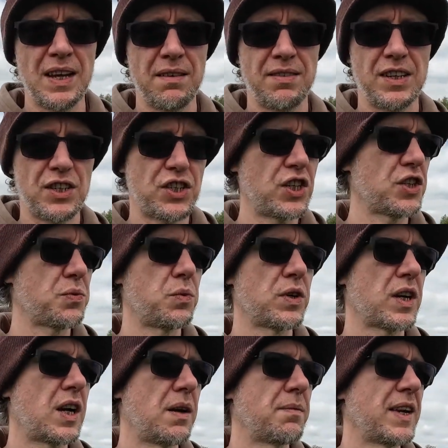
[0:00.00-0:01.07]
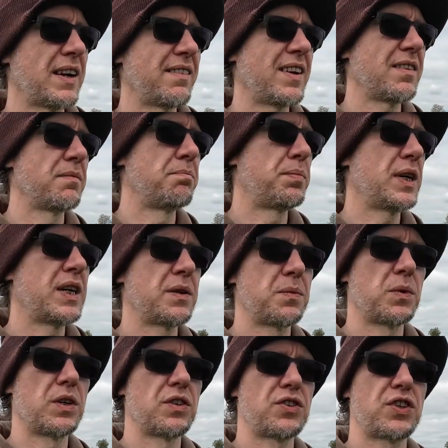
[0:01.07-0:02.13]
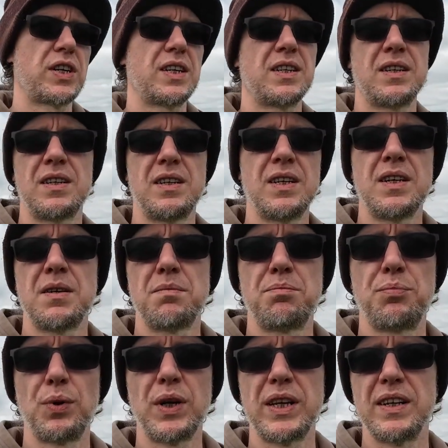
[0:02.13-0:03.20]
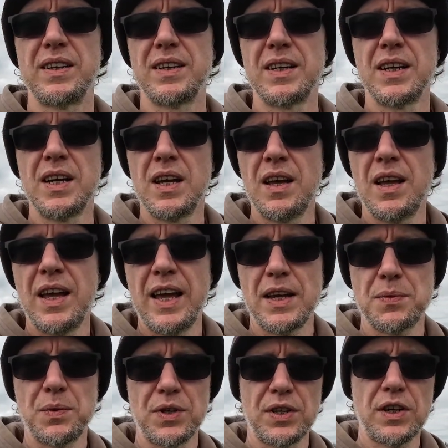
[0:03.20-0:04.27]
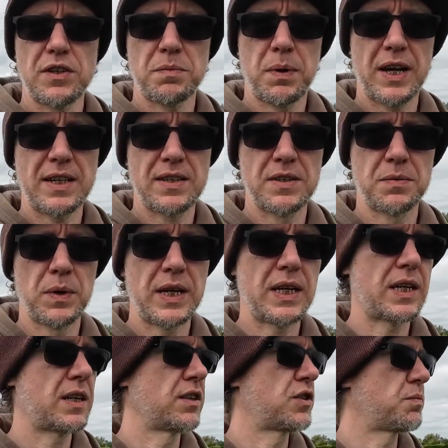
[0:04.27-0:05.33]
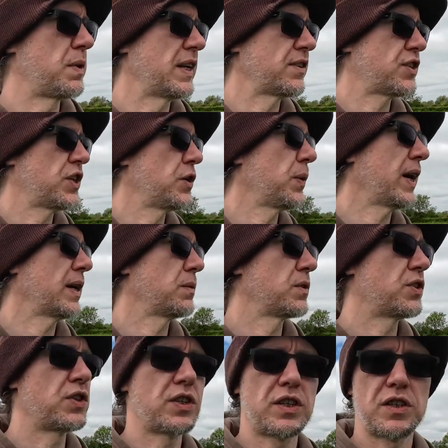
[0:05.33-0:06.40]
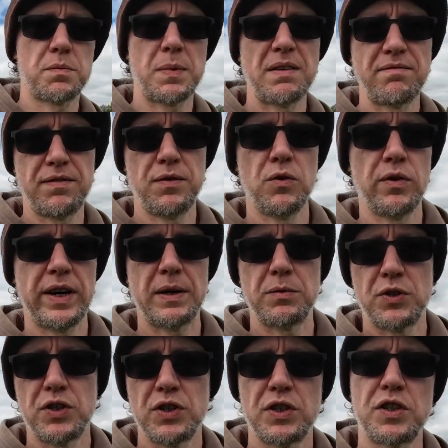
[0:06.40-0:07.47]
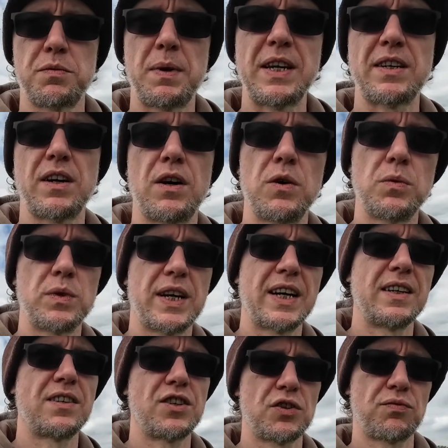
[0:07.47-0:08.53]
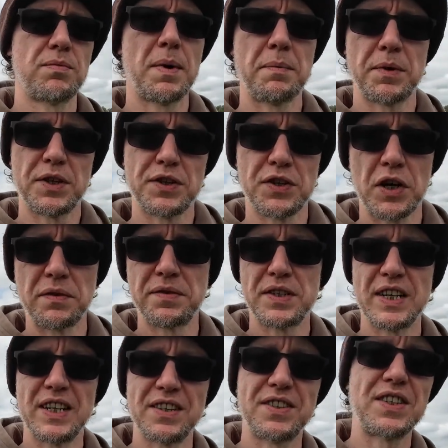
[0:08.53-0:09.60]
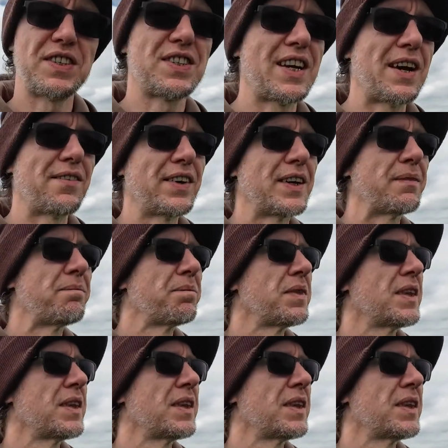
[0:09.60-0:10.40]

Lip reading: If you just want to come down here and bird watch, brilliant. It's one of those places where you could spend 2 hours, you could spend 4 hours, you could spend a whole day. Just remember there's no facilities down here.